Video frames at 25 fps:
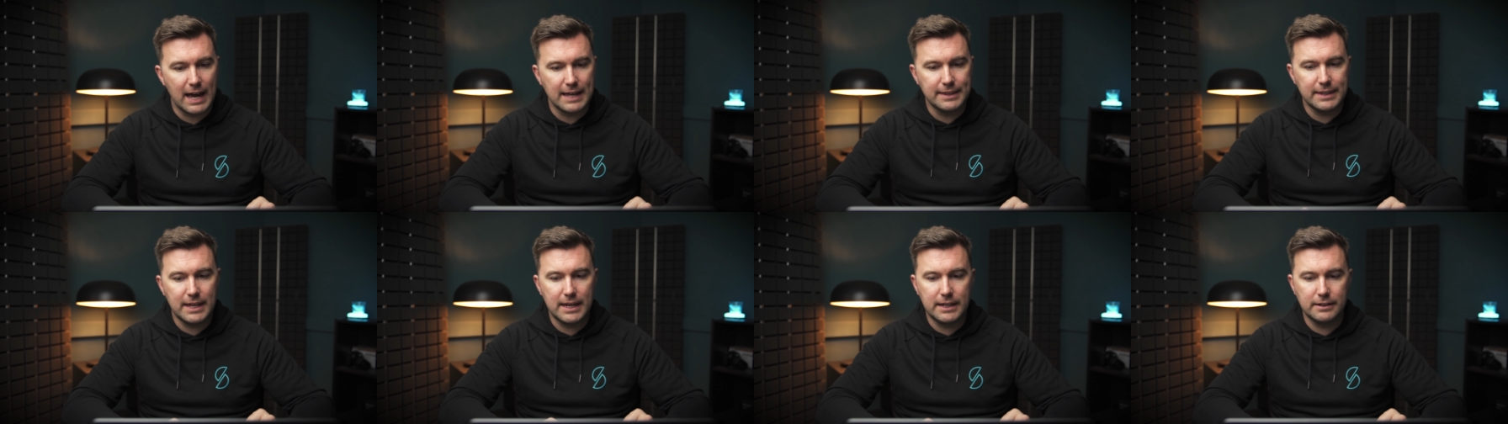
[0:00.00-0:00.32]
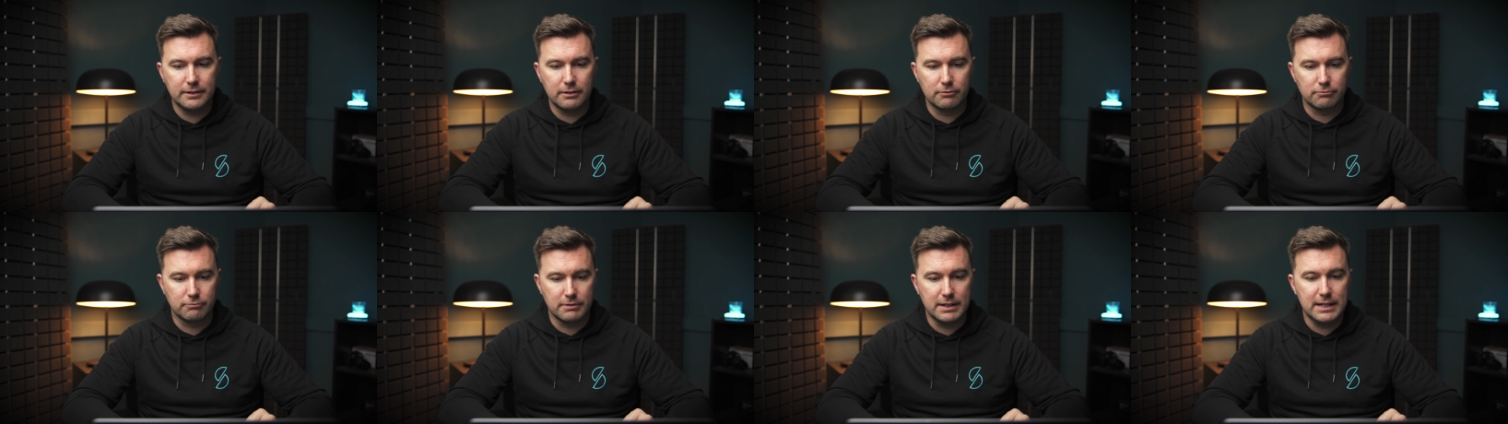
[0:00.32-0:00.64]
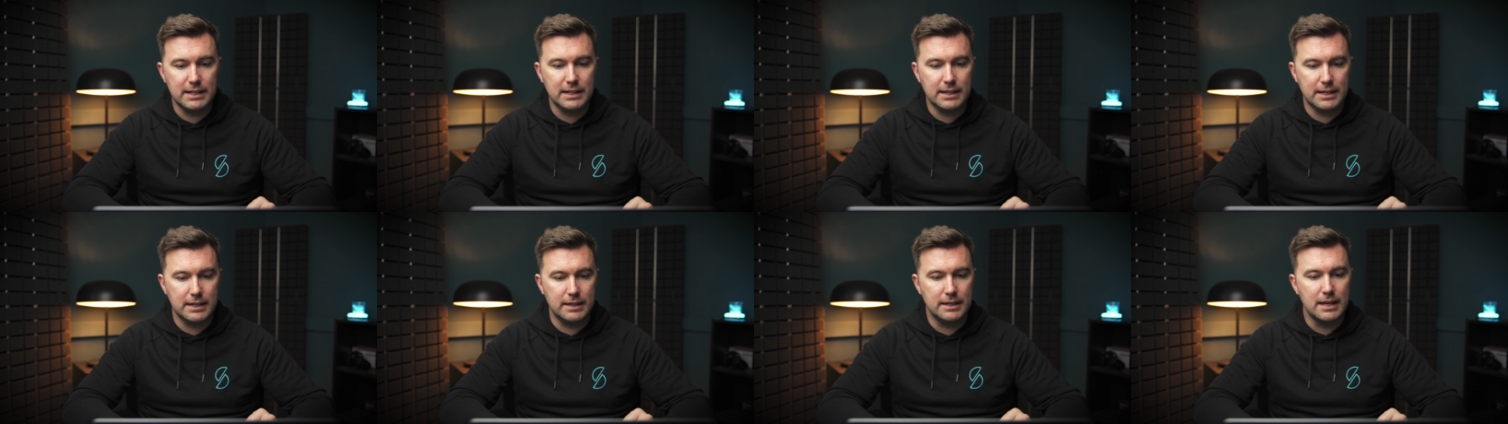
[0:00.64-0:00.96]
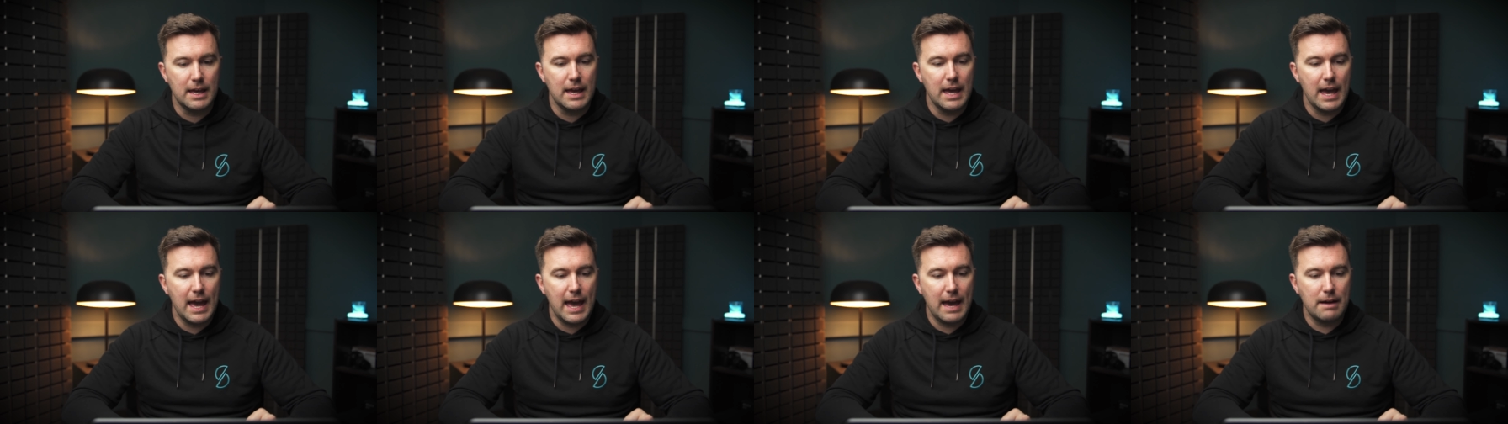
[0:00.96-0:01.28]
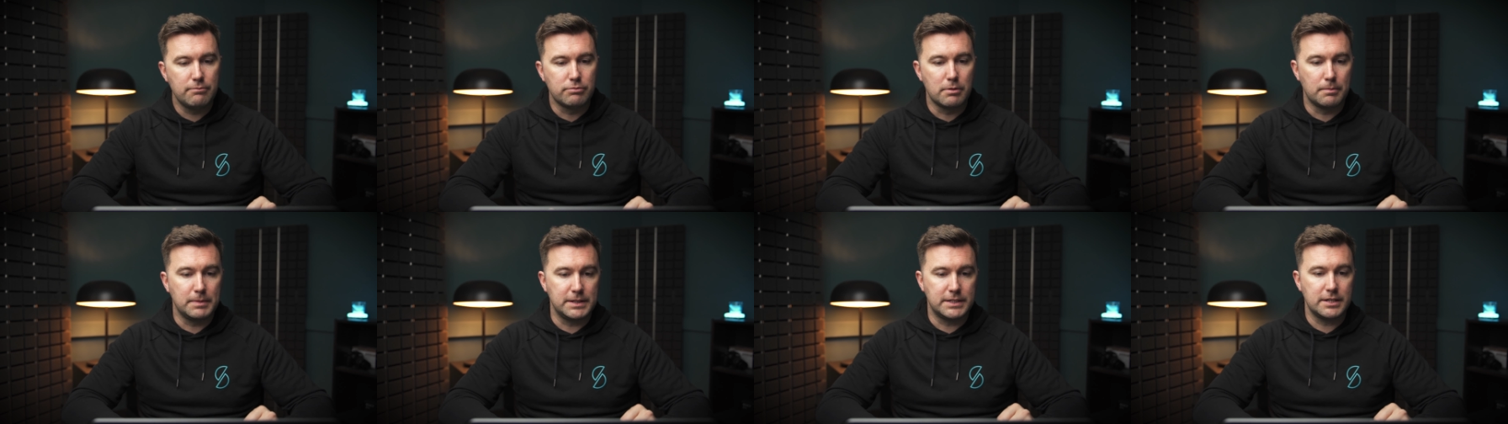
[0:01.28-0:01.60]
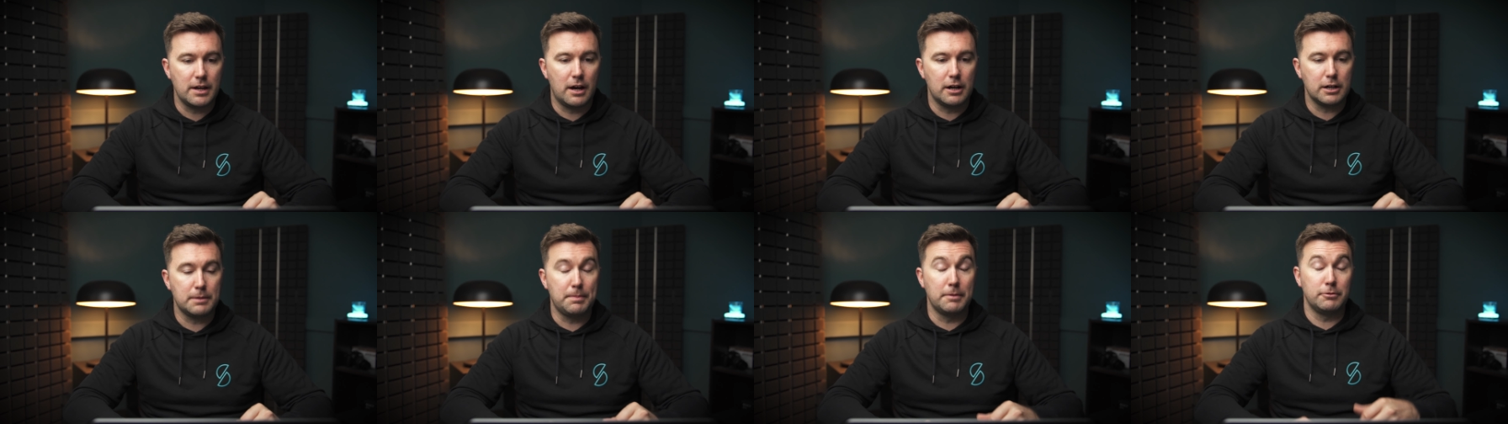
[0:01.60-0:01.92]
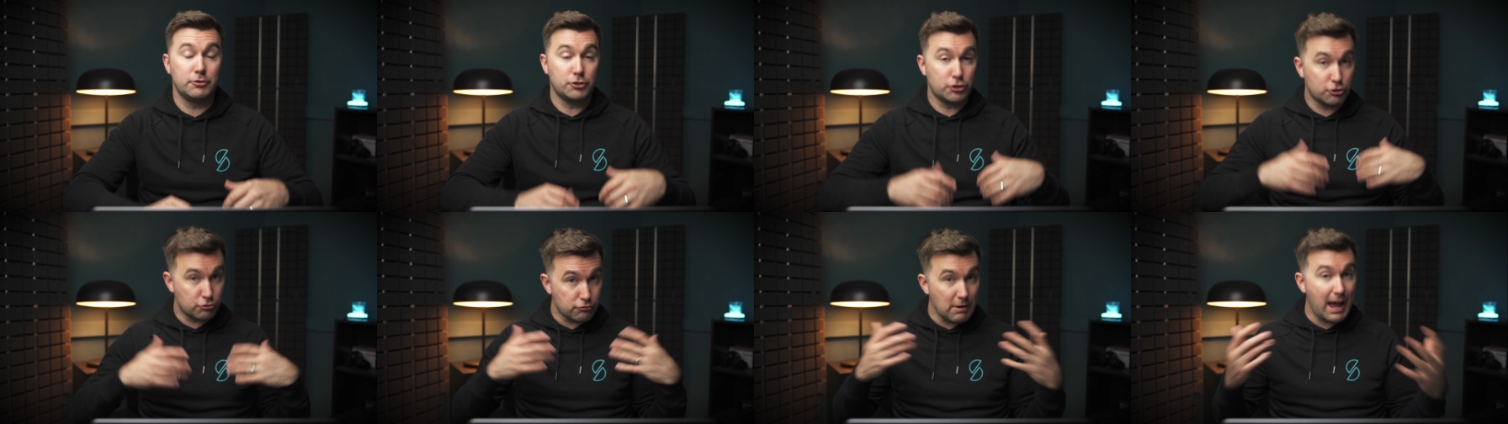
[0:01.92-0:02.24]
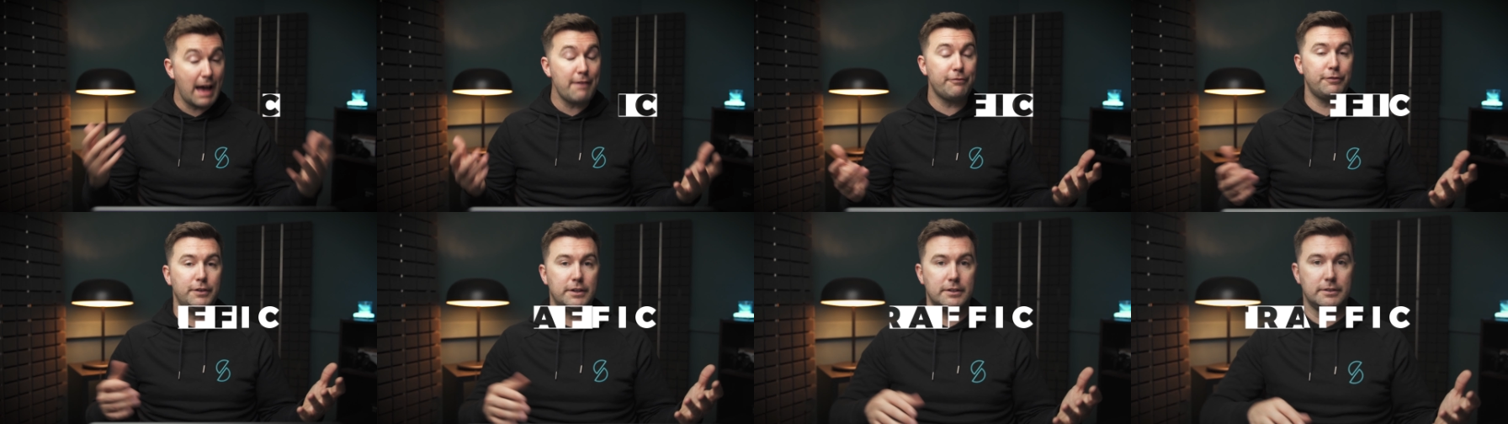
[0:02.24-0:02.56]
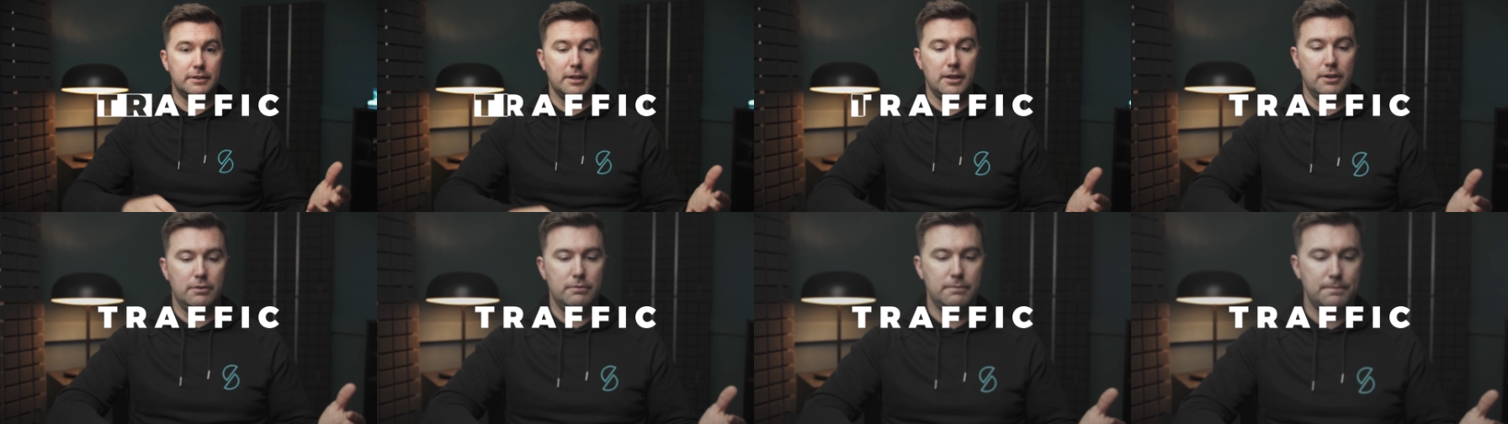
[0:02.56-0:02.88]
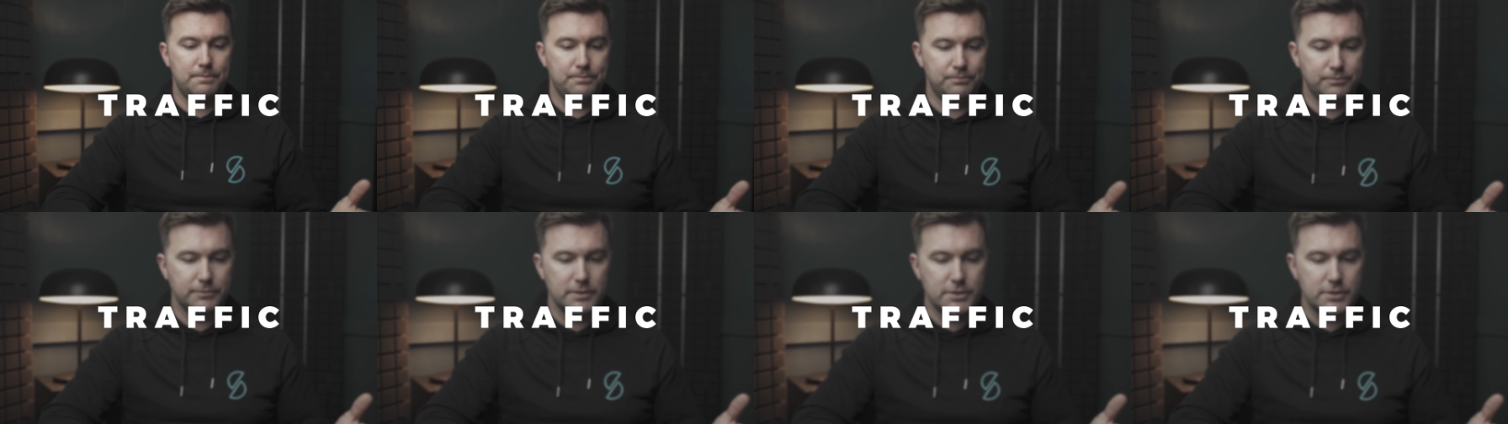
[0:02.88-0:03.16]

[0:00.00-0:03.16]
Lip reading: And then really when we talk about traffic now,